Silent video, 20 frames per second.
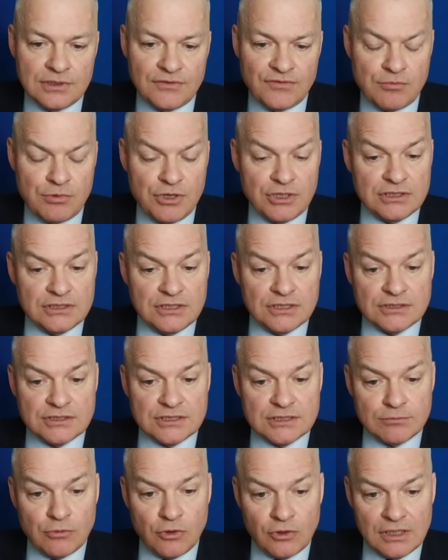If opponent doesn't
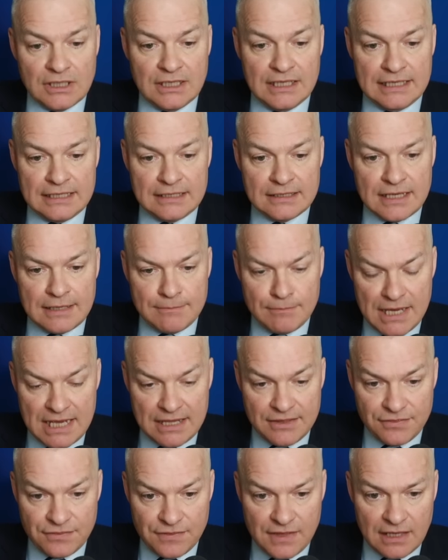spot Lin, they
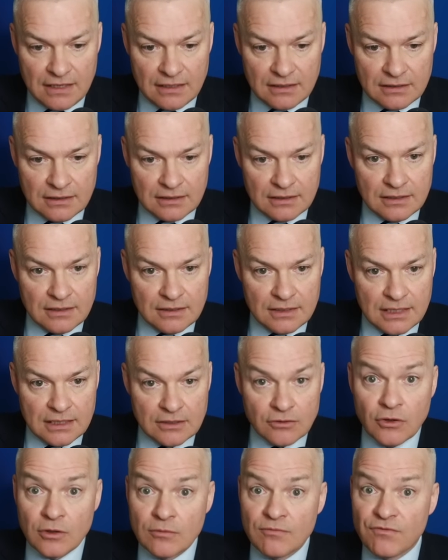may think
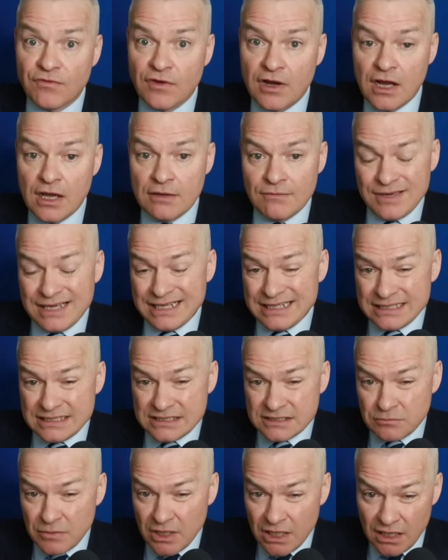that column five
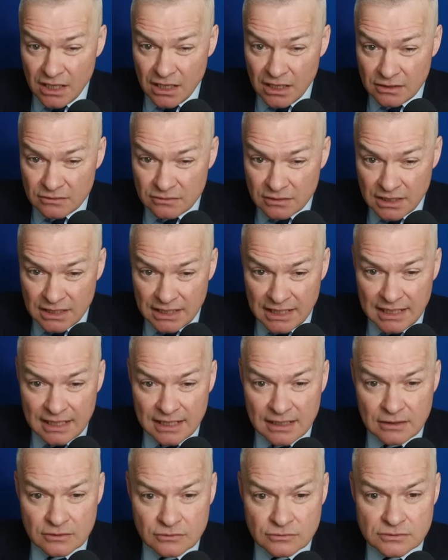is my only
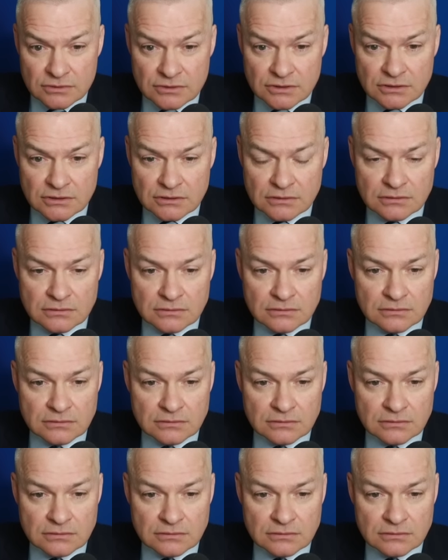out.